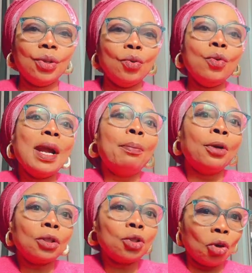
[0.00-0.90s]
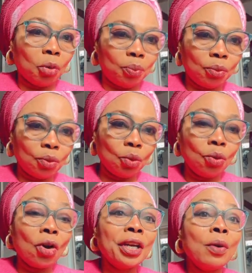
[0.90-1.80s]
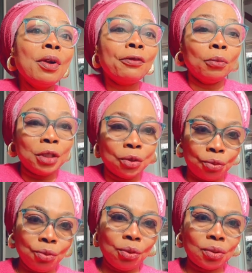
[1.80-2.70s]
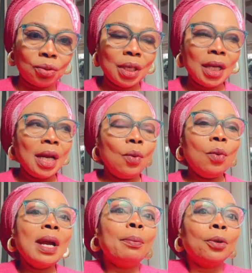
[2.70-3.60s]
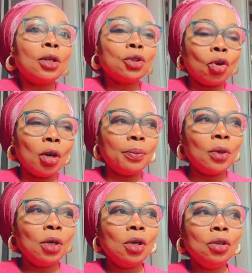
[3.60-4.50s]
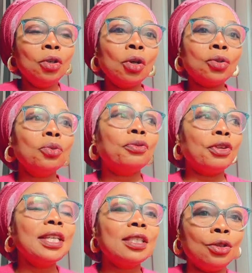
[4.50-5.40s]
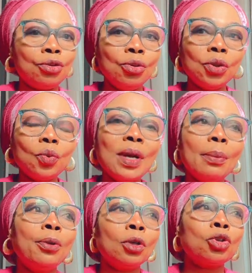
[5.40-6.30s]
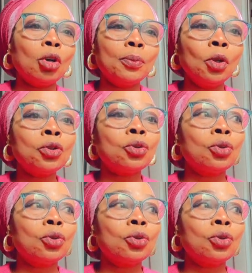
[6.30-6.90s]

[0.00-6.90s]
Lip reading: were brought up to run away from the truth. We were brought up not to face the truth. We were brought up not to